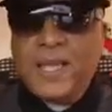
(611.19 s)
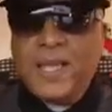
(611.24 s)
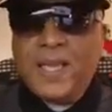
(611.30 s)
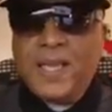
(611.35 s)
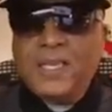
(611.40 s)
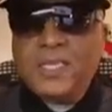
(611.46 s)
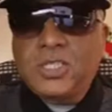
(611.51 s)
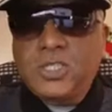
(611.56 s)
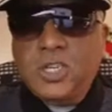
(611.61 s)

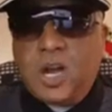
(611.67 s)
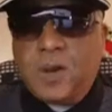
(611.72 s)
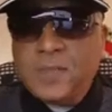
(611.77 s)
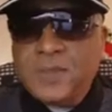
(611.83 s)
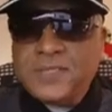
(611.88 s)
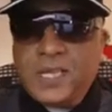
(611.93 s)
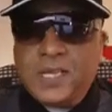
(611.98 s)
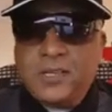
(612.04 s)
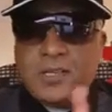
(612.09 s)
His job
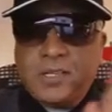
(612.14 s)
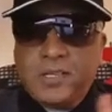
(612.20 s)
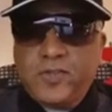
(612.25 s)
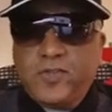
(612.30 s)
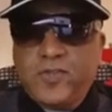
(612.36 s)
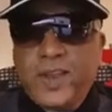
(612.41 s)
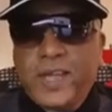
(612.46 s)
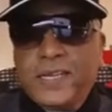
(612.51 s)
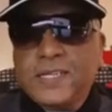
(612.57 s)
is try to
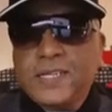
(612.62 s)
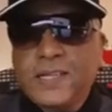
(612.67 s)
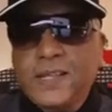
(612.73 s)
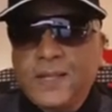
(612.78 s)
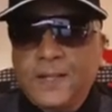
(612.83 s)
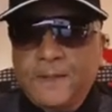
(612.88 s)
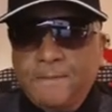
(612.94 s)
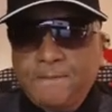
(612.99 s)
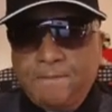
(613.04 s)
deflect.
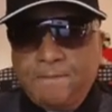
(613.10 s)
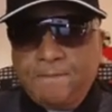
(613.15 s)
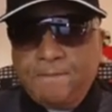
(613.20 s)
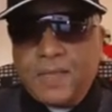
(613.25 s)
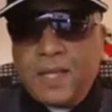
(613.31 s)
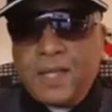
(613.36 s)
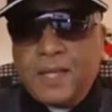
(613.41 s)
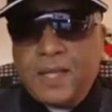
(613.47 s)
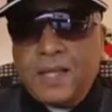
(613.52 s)

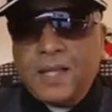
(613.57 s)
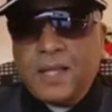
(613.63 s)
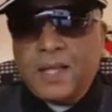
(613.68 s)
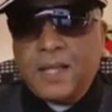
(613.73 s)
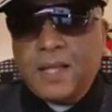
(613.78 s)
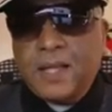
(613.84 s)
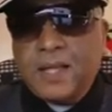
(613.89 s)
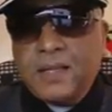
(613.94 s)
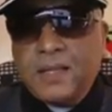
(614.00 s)

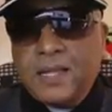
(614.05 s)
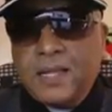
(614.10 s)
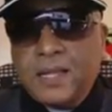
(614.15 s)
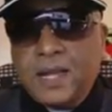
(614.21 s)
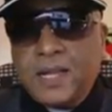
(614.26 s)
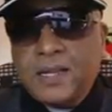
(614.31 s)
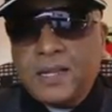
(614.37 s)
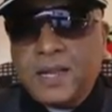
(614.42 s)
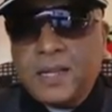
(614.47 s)
They
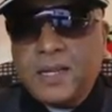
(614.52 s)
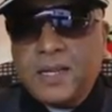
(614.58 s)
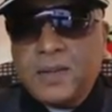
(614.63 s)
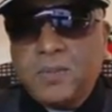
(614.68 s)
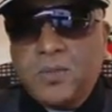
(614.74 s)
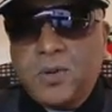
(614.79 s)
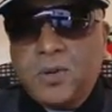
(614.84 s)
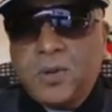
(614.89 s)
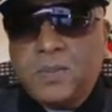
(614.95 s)
can't hide
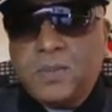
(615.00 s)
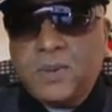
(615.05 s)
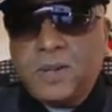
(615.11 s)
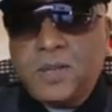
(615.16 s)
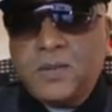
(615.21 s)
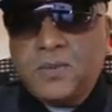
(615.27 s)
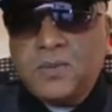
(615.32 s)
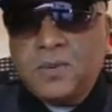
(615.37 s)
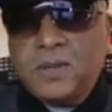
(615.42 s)
anymore.
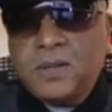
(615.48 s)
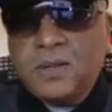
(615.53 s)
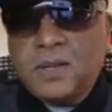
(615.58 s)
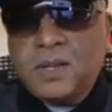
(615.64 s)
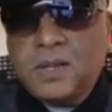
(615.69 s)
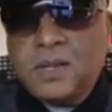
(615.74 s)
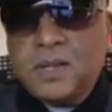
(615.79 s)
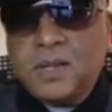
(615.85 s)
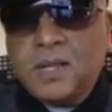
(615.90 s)
They
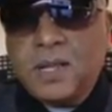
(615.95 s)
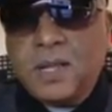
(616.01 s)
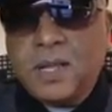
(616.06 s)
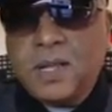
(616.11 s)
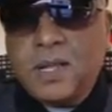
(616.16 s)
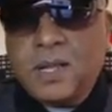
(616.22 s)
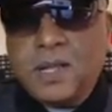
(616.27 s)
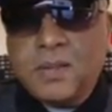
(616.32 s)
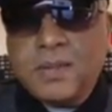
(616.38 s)

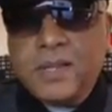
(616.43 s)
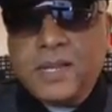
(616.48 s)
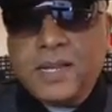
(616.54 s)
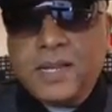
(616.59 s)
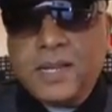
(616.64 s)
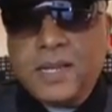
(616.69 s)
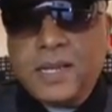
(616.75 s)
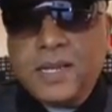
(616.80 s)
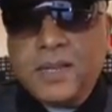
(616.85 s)

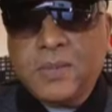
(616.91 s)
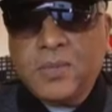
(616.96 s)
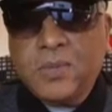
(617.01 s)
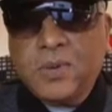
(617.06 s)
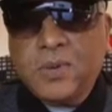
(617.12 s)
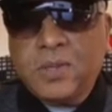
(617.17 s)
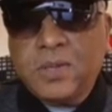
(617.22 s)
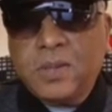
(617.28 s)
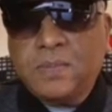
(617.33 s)
can't hide
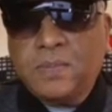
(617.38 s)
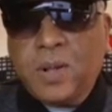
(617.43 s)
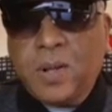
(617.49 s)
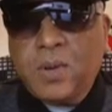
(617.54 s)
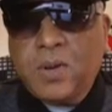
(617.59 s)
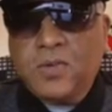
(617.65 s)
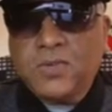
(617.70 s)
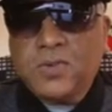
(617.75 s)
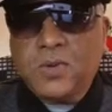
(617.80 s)
anymore. The
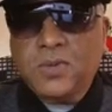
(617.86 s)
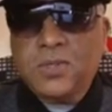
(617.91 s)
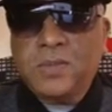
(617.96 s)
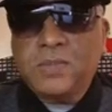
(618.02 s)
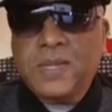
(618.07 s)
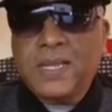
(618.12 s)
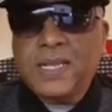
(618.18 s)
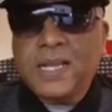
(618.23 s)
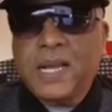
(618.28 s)
power of social
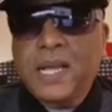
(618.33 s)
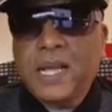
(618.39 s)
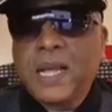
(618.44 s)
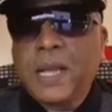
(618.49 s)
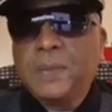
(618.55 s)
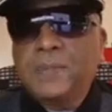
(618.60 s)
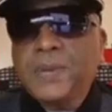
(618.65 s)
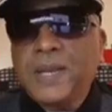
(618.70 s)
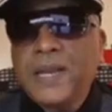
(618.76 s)
media.
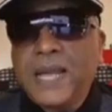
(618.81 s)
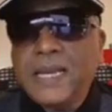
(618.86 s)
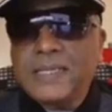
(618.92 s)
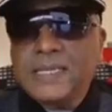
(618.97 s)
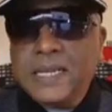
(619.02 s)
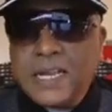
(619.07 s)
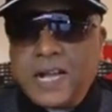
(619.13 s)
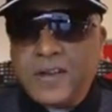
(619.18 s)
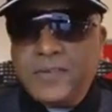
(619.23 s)

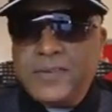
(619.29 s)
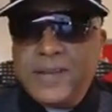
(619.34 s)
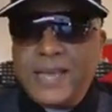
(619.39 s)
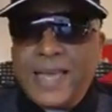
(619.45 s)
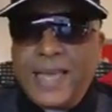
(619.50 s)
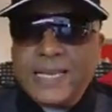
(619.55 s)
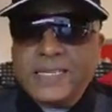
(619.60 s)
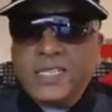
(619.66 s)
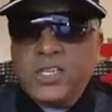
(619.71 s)
Pre-nation governor,
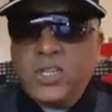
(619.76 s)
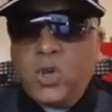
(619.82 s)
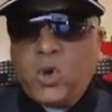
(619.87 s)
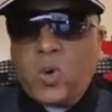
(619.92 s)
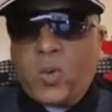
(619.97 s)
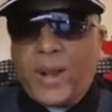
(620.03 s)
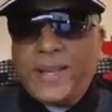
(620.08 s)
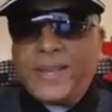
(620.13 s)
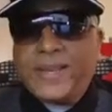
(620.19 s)
actually, you're
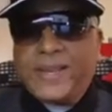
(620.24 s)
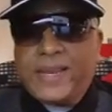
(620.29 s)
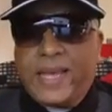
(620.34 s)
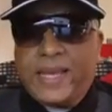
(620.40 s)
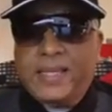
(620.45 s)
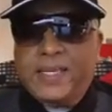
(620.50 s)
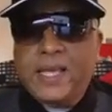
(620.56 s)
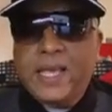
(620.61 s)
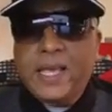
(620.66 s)
quite
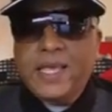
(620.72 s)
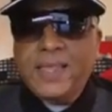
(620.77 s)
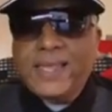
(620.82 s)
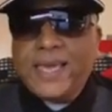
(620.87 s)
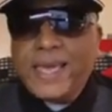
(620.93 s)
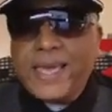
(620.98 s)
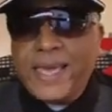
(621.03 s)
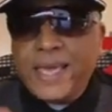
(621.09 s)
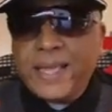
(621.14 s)
right. The
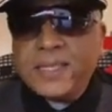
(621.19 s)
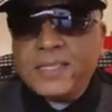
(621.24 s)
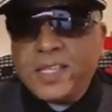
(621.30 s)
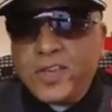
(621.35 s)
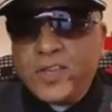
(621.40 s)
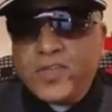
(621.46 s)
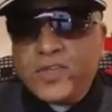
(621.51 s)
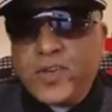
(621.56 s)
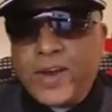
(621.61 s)

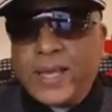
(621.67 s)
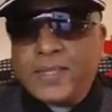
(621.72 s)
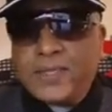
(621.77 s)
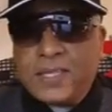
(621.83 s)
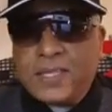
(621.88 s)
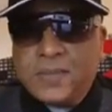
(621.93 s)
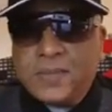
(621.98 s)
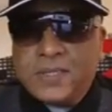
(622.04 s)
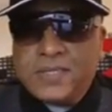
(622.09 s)
ANC finds
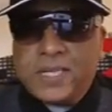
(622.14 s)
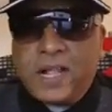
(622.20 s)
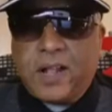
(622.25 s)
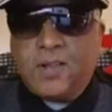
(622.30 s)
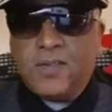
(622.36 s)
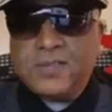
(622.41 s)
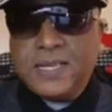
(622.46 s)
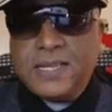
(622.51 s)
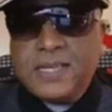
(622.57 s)

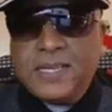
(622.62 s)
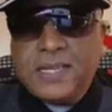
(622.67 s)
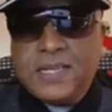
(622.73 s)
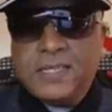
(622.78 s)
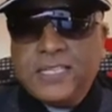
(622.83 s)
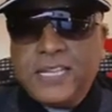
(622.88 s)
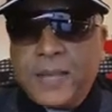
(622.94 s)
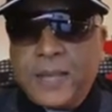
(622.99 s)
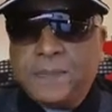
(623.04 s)
themselves in the
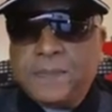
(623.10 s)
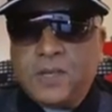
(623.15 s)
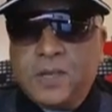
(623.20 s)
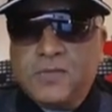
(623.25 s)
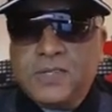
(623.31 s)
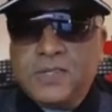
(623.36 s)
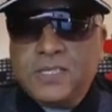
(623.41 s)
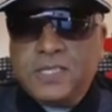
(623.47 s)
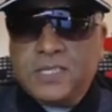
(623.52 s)
depths
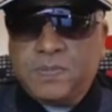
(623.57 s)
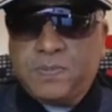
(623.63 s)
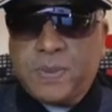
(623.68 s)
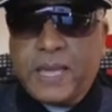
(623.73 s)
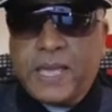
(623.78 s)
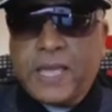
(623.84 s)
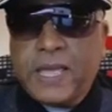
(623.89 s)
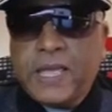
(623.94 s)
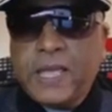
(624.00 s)
of
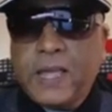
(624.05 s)
despair